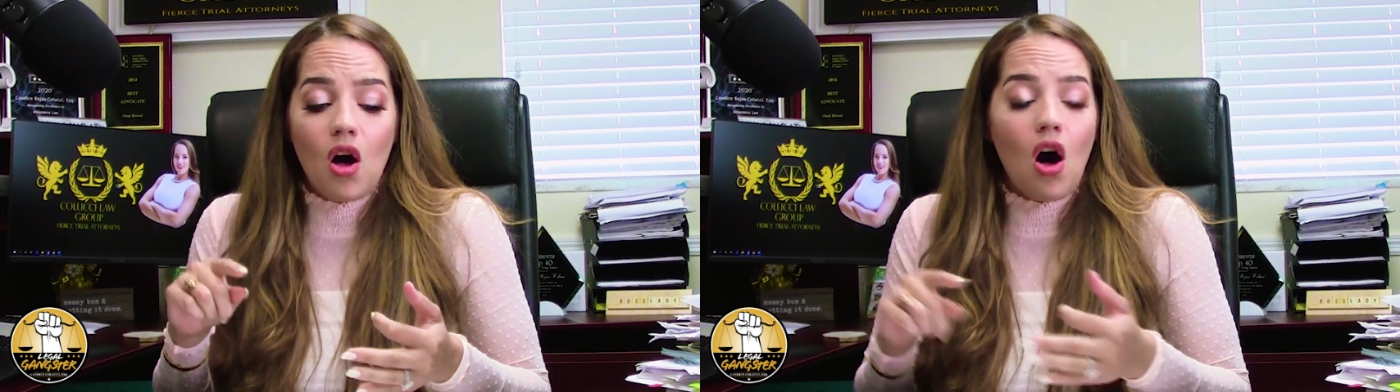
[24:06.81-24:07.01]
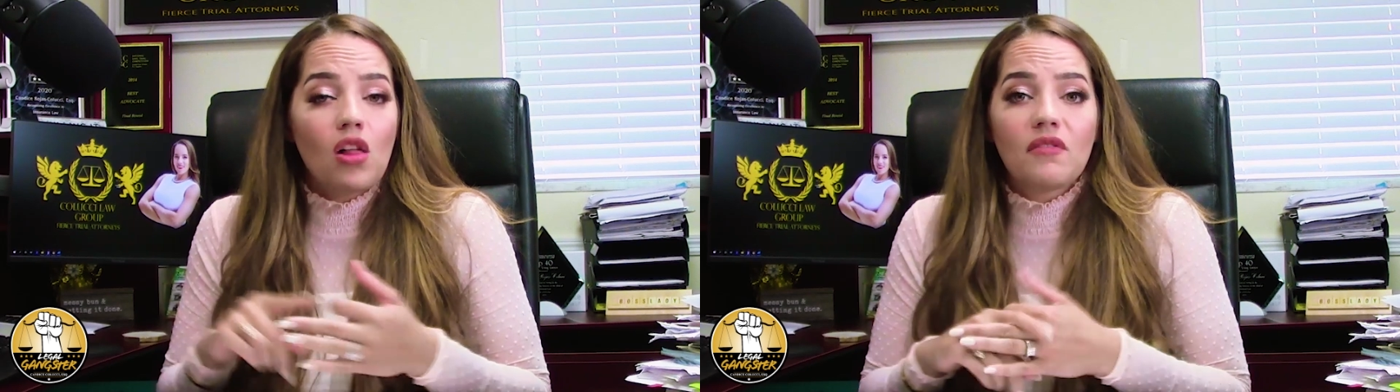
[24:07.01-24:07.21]

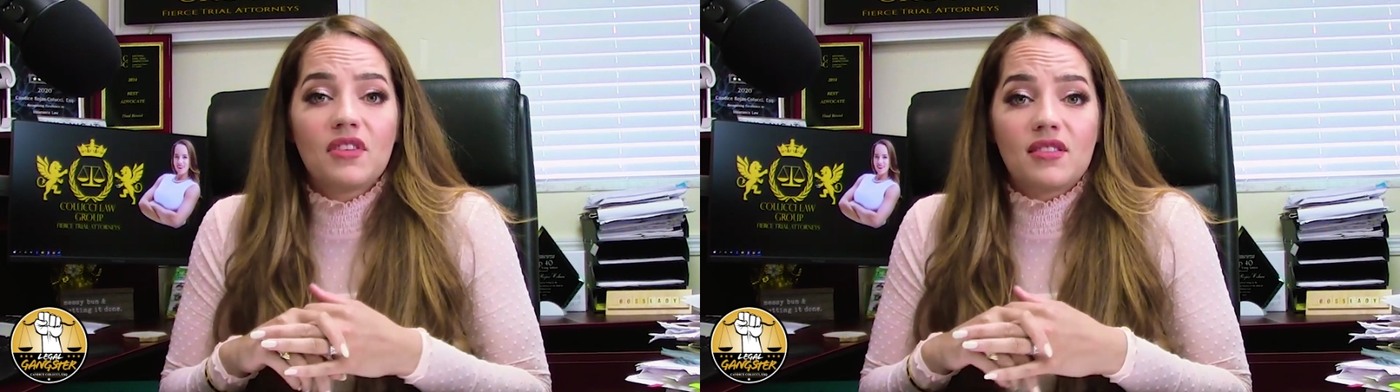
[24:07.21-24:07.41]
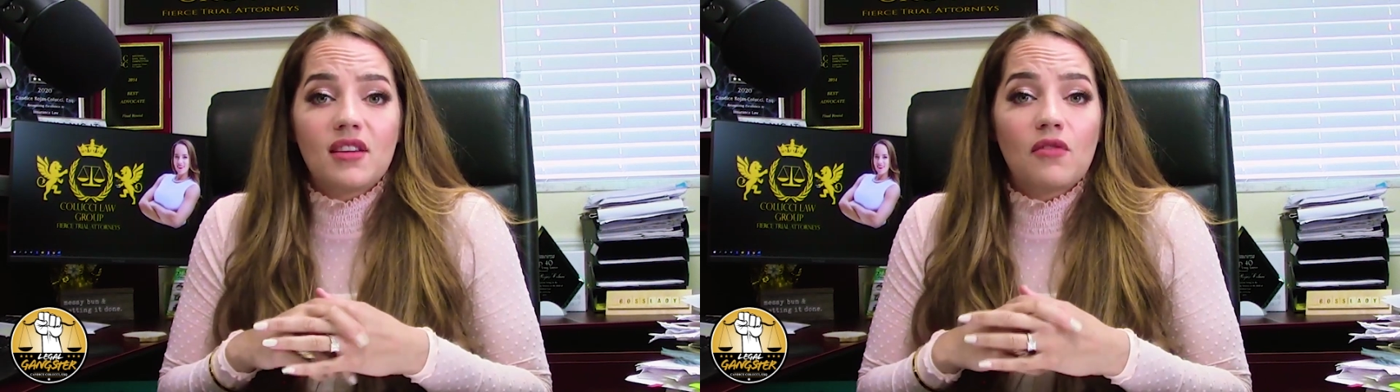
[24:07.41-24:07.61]
all of
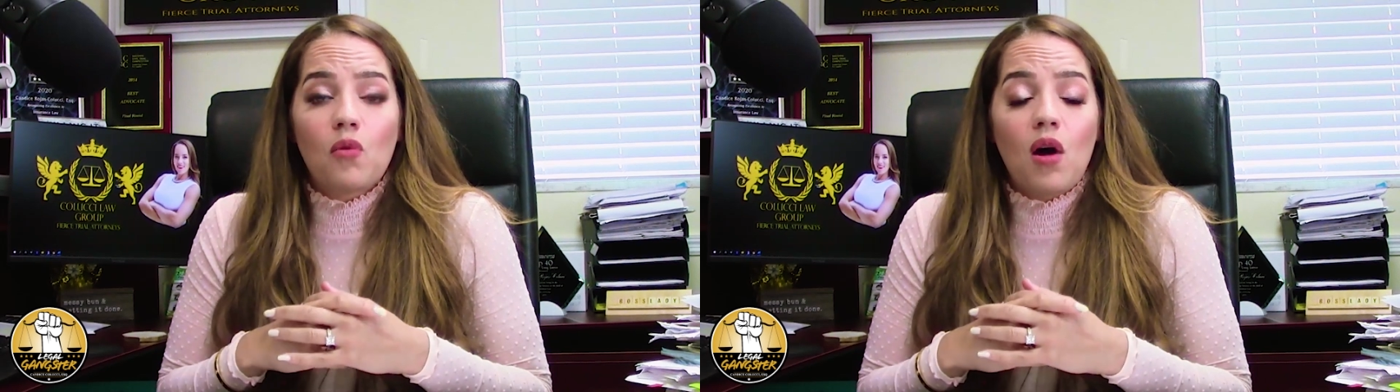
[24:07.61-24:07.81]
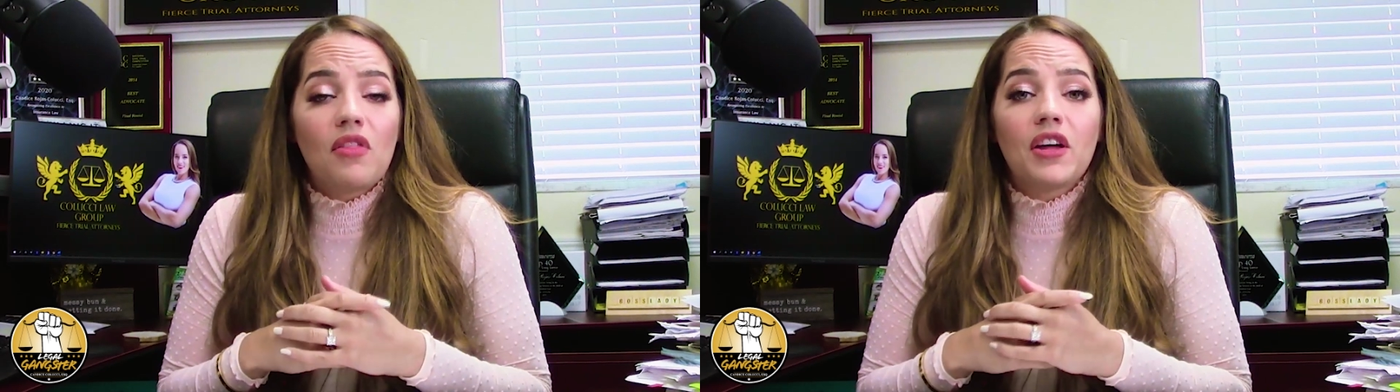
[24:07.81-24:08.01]
this stuff
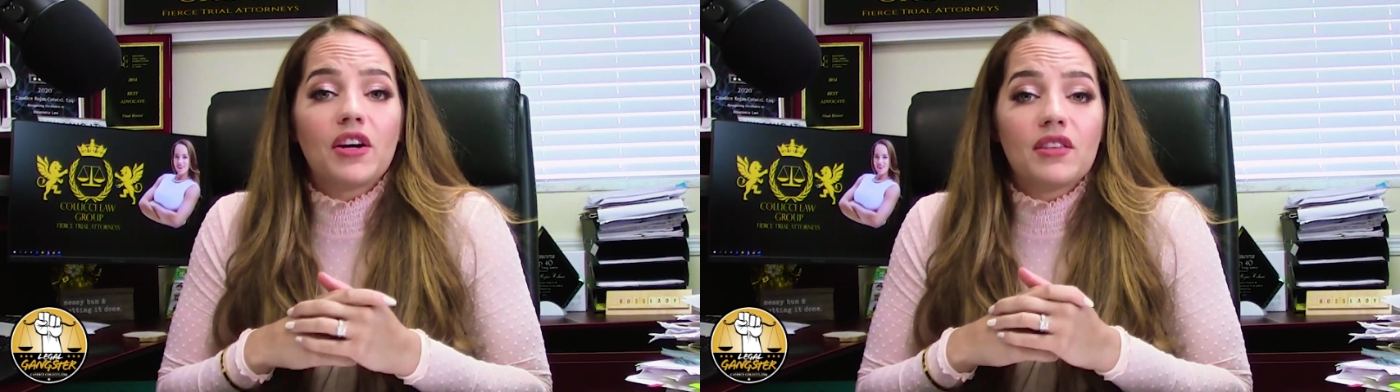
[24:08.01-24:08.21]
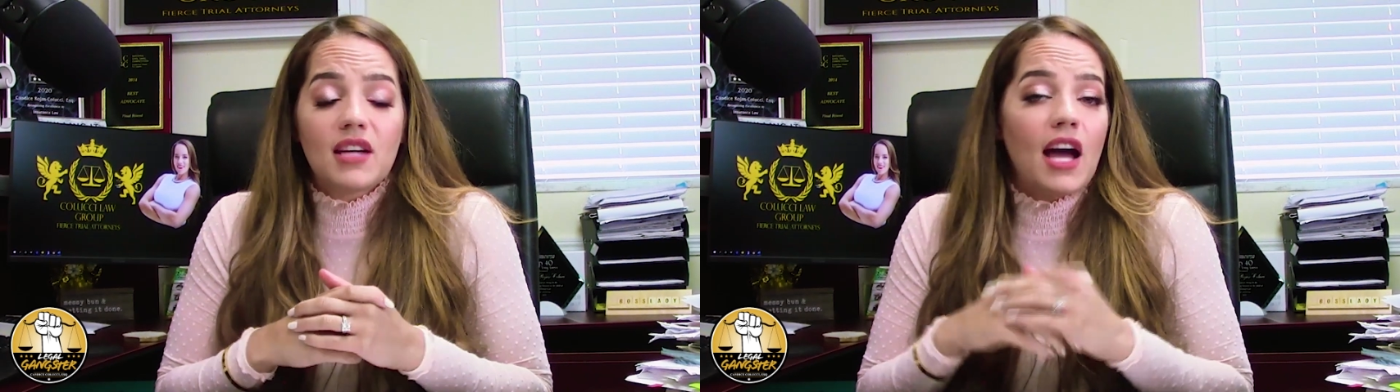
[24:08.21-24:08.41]
while their
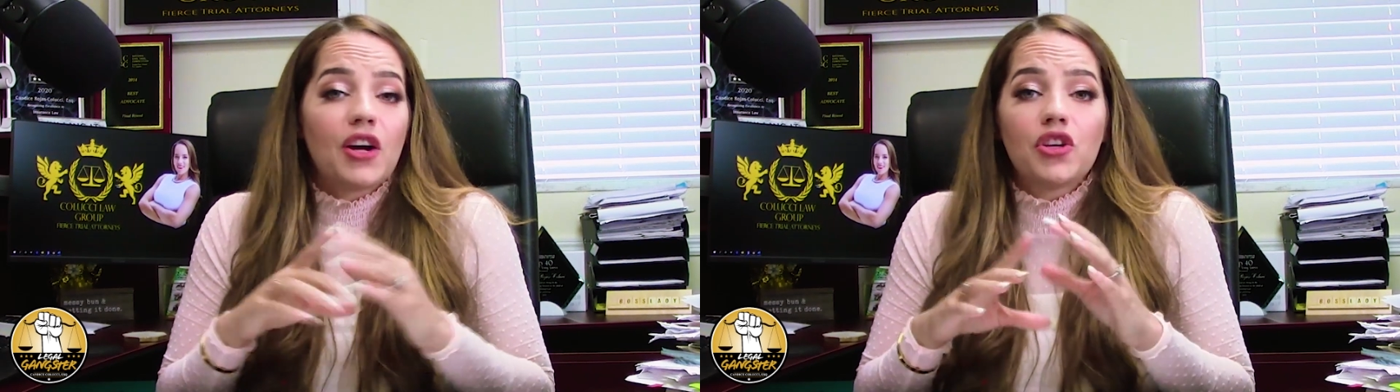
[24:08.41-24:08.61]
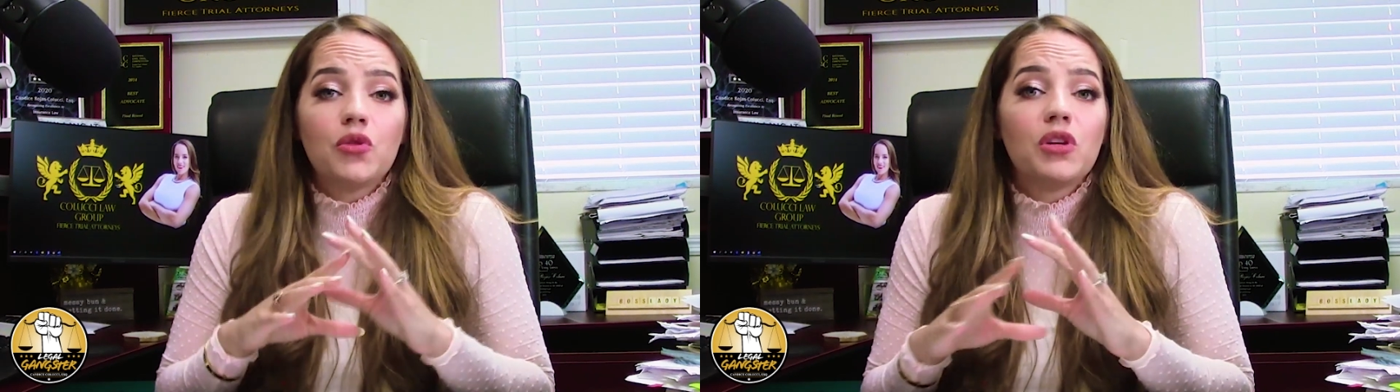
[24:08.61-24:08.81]
entire
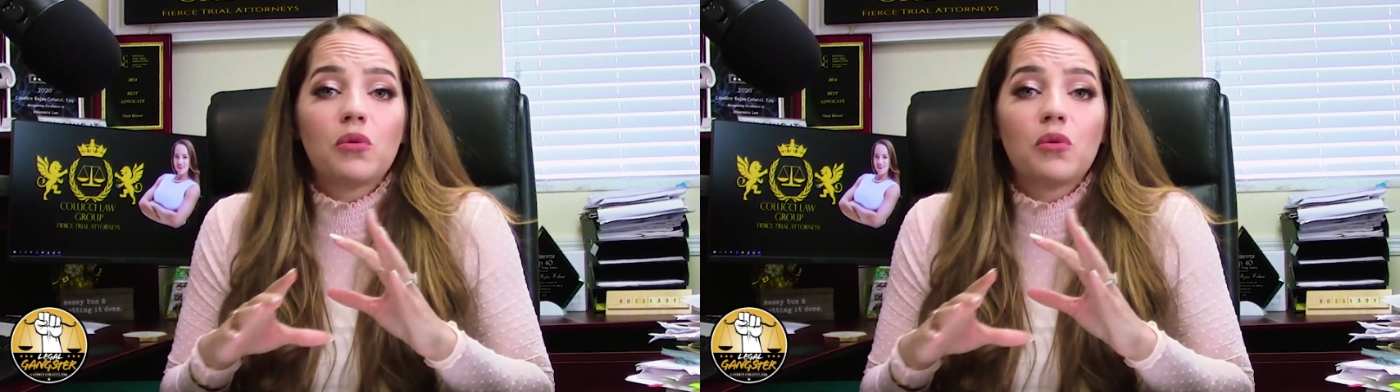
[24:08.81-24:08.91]
unit